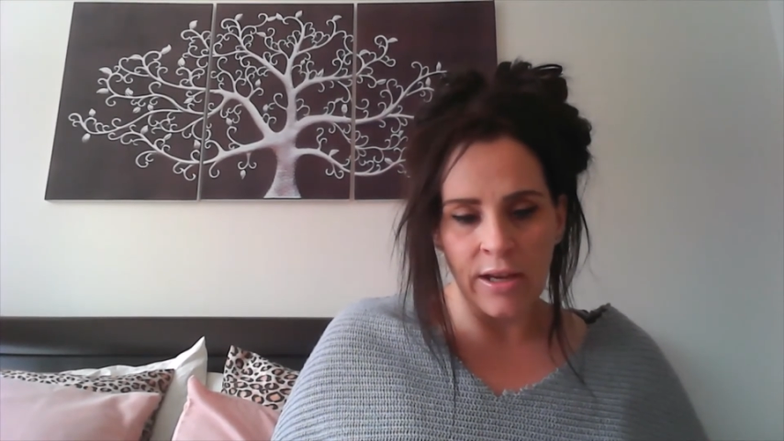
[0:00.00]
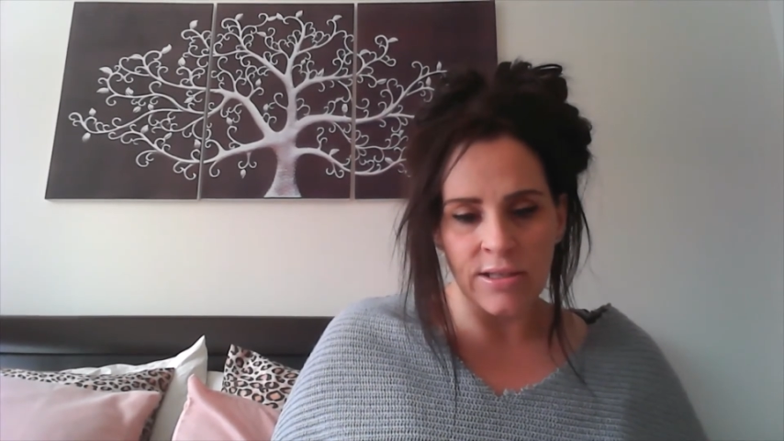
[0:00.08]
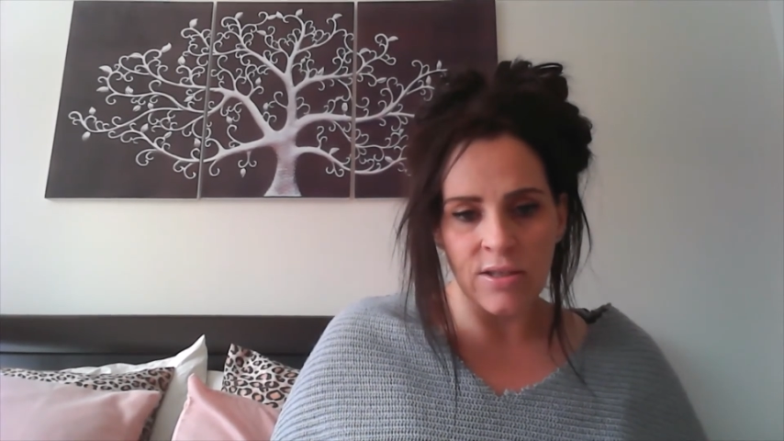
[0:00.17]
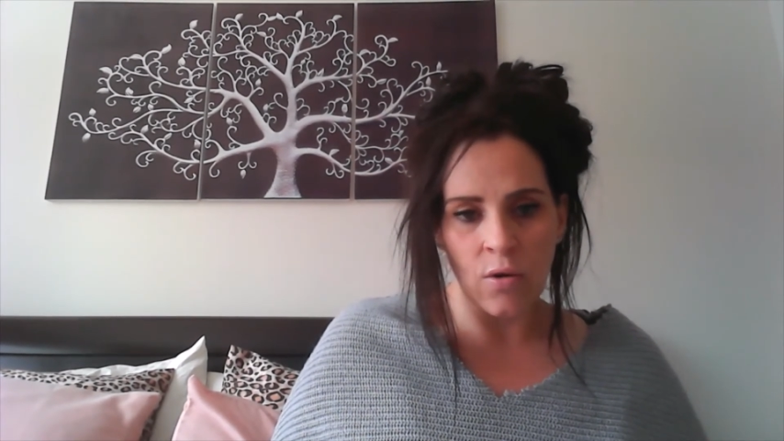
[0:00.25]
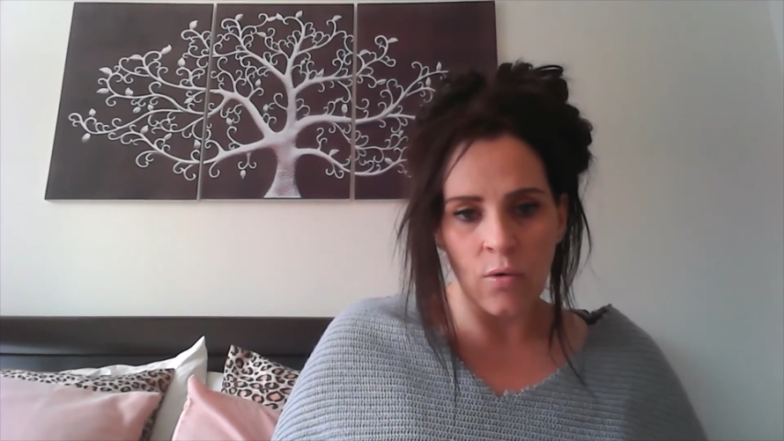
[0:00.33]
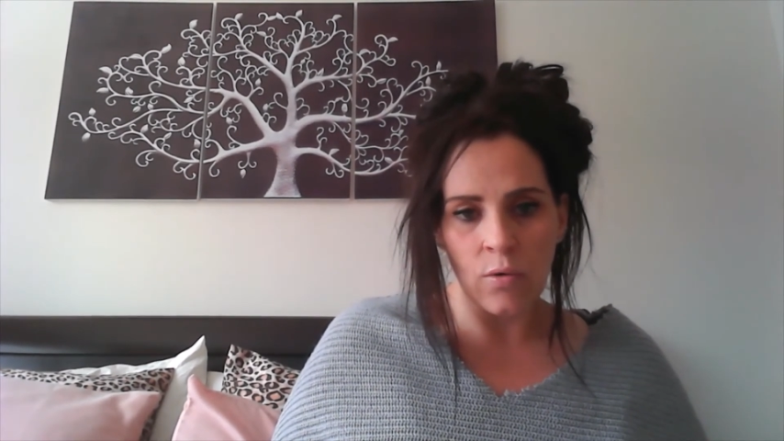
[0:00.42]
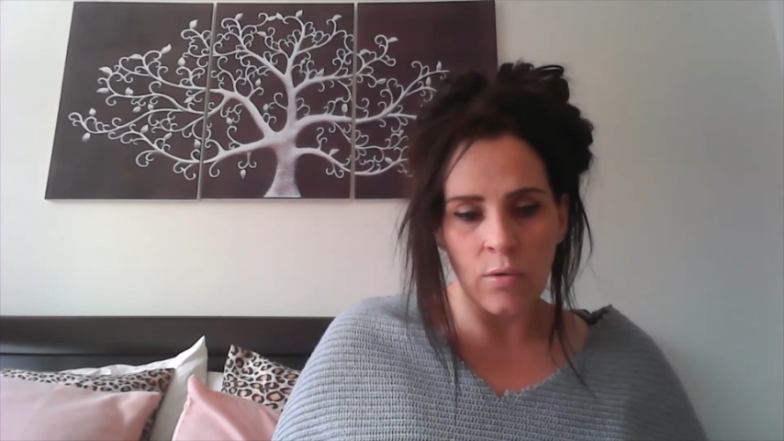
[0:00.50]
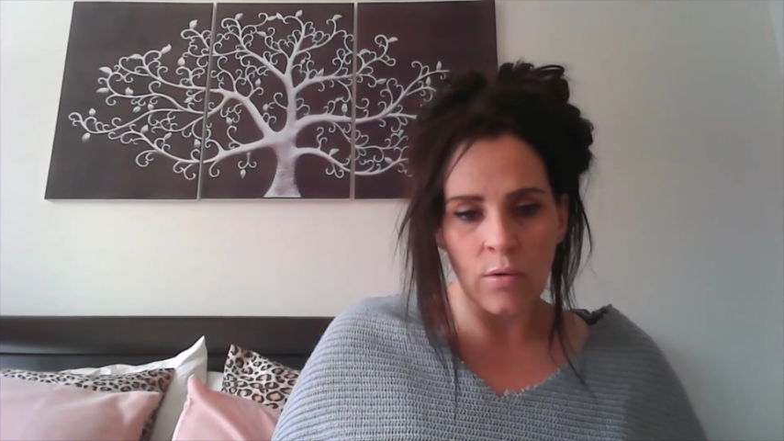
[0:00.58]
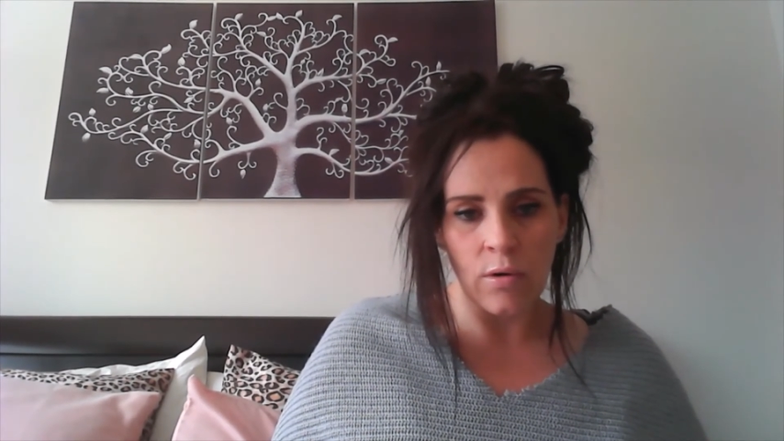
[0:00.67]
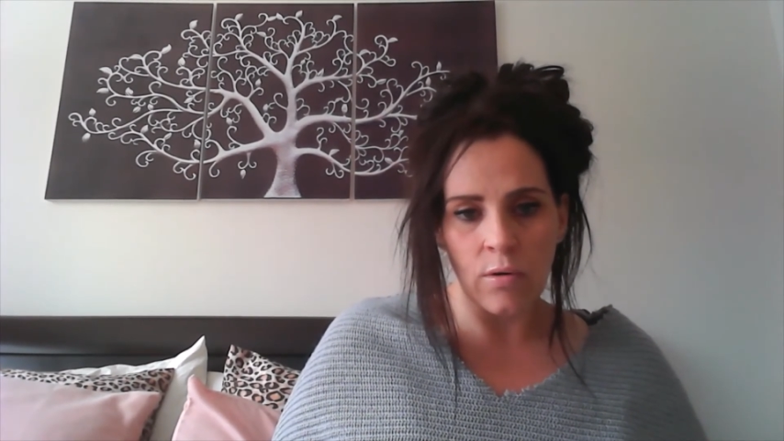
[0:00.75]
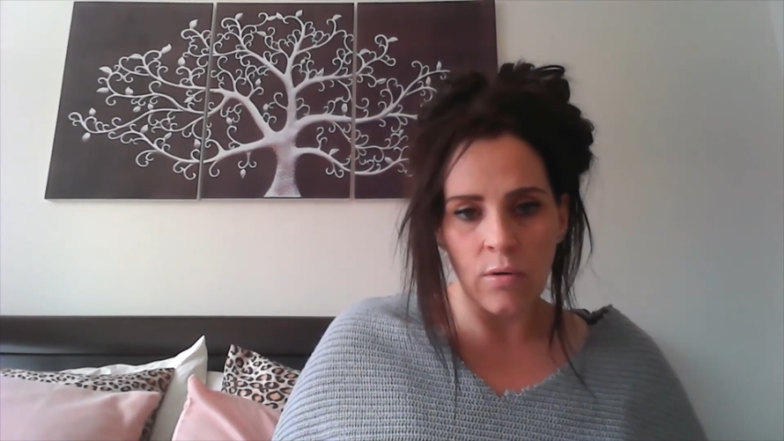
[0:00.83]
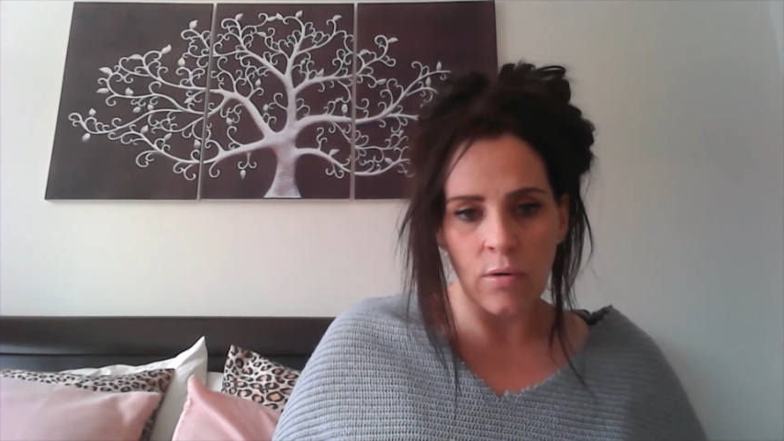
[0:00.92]
So
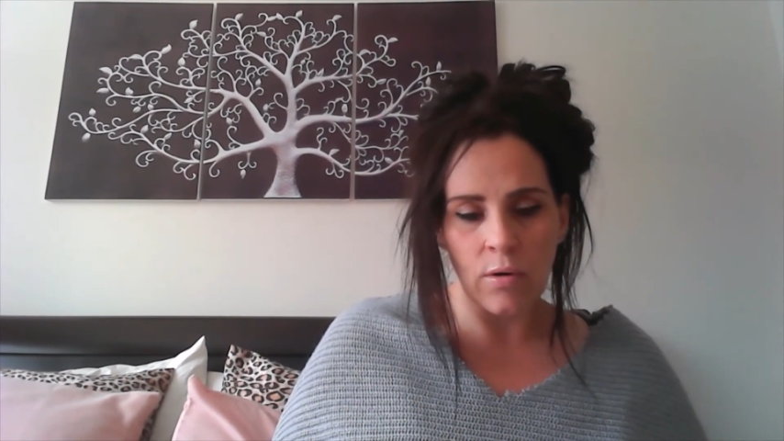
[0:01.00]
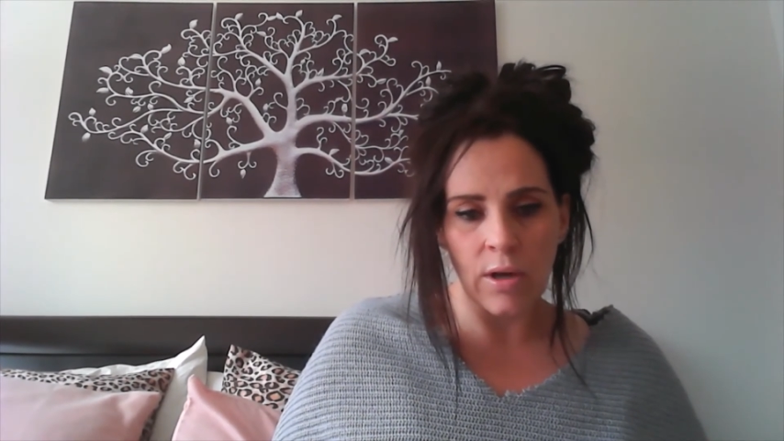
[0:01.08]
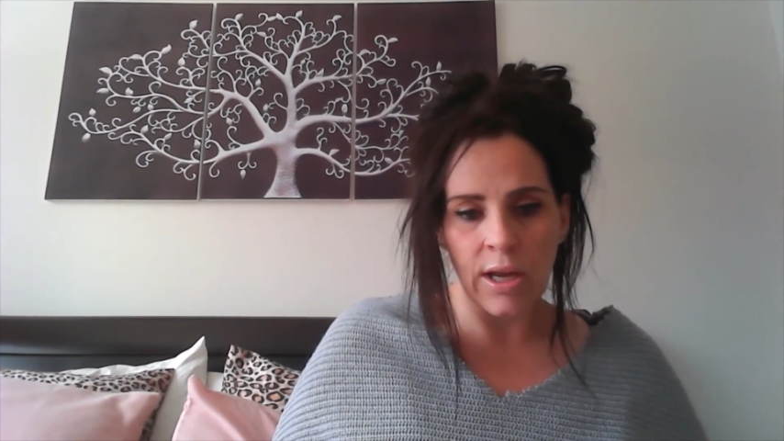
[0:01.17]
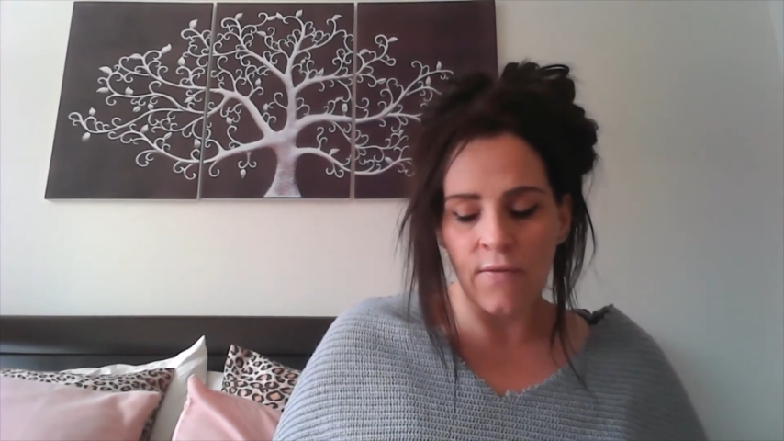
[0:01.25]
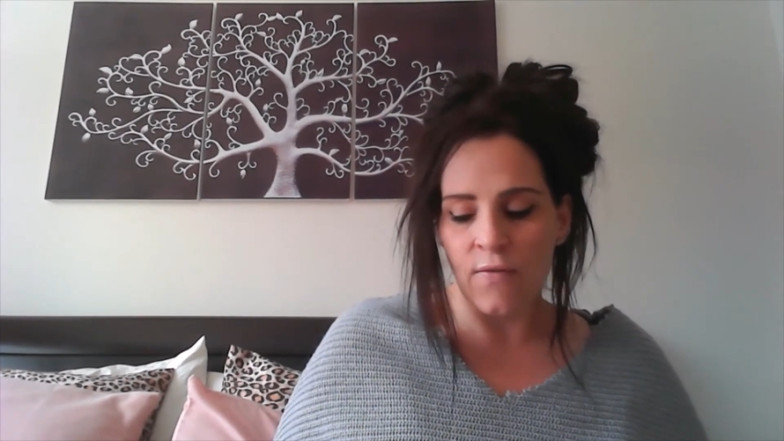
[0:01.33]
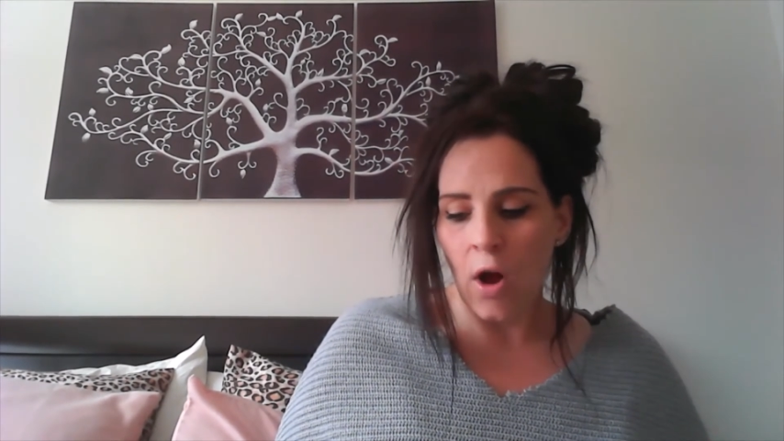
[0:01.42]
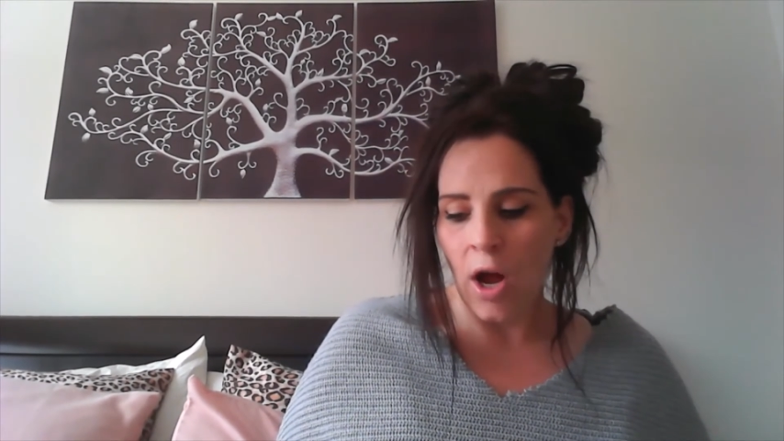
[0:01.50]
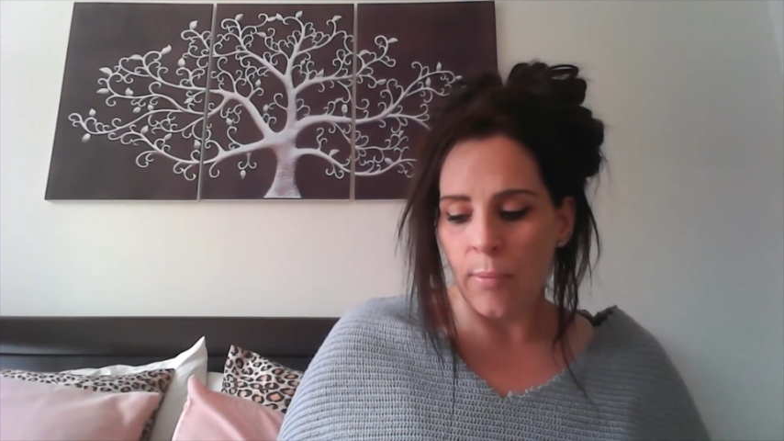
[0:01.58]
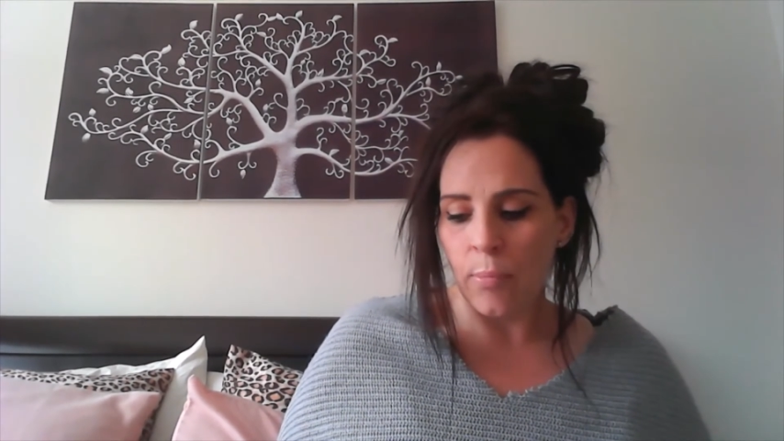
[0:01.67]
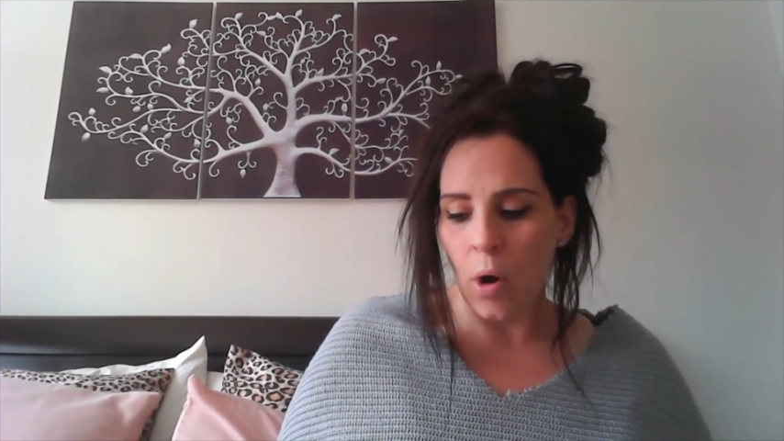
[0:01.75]
if I